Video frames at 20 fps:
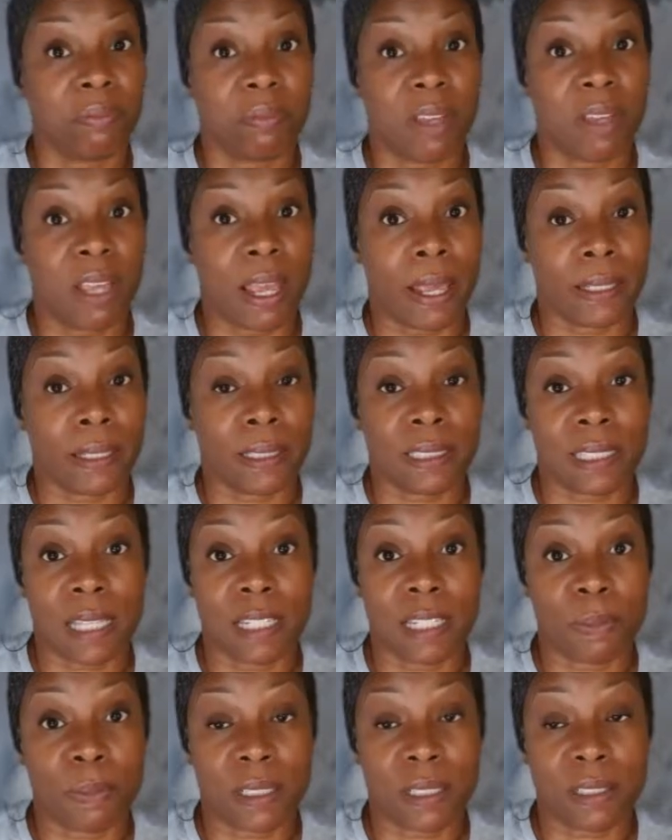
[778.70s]
I
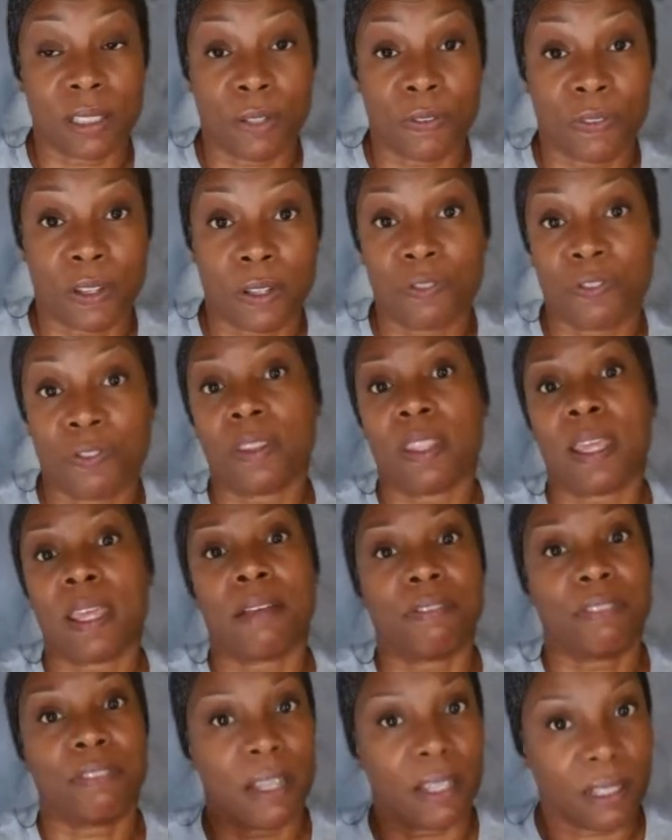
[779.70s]
signed myself up for that
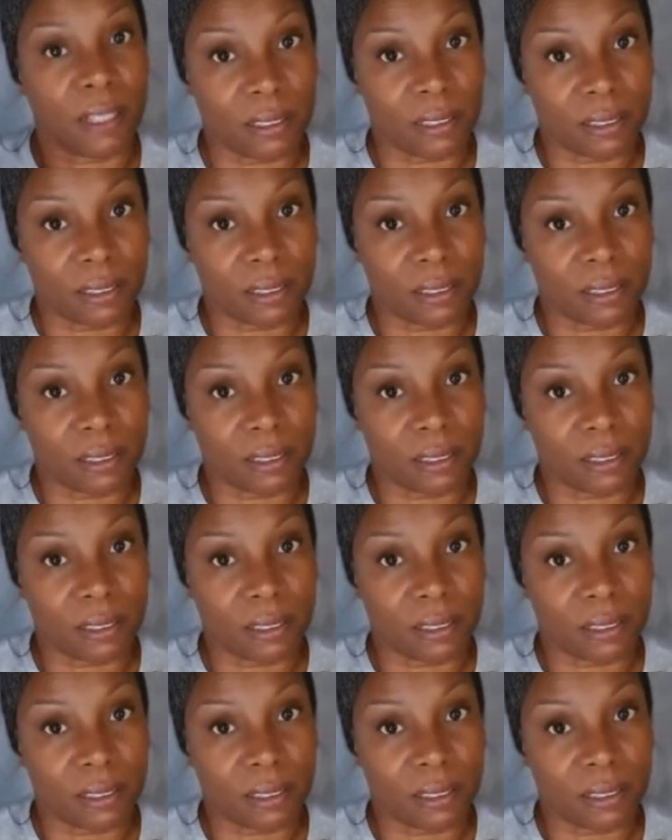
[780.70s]
flight.